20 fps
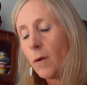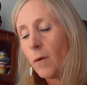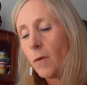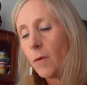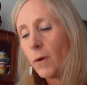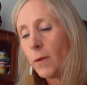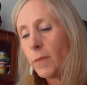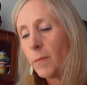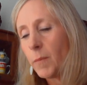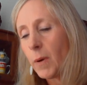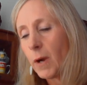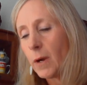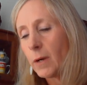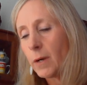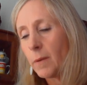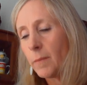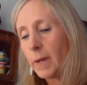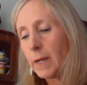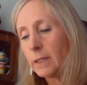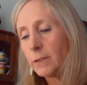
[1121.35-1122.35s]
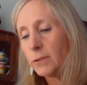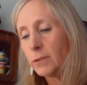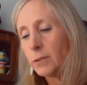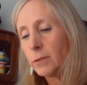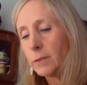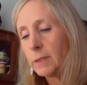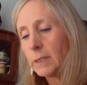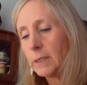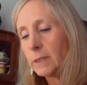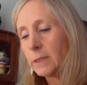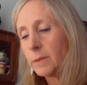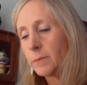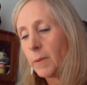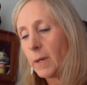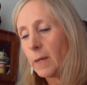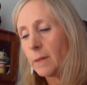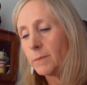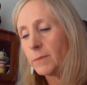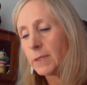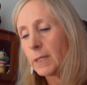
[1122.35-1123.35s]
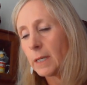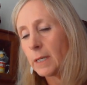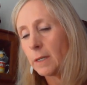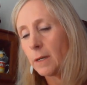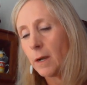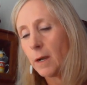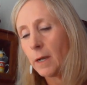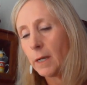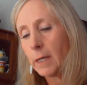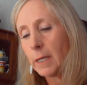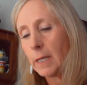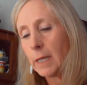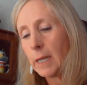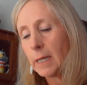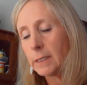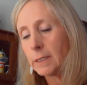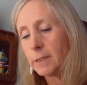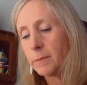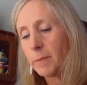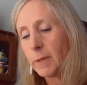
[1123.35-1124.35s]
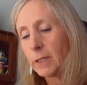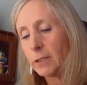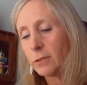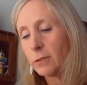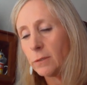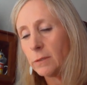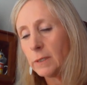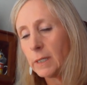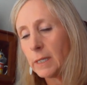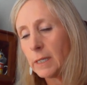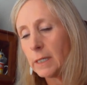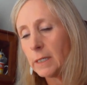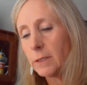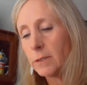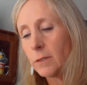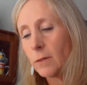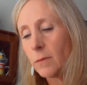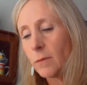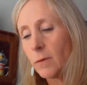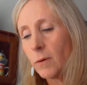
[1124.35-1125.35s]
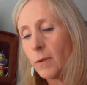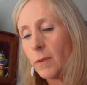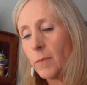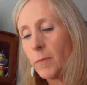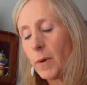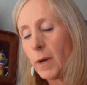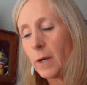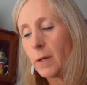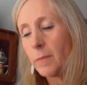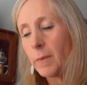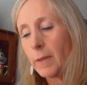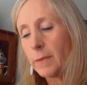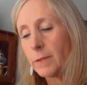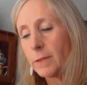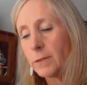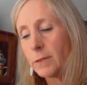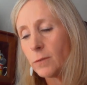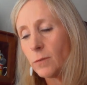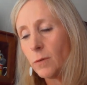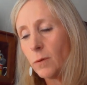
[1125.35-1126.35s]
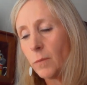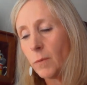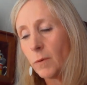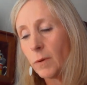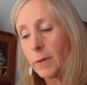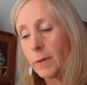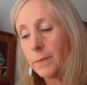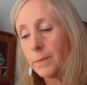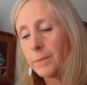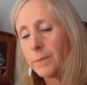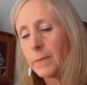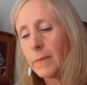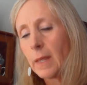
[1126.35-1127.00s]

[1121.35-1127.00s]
or the part about Julian's mom saying Augie had special needs, or the part about the school board.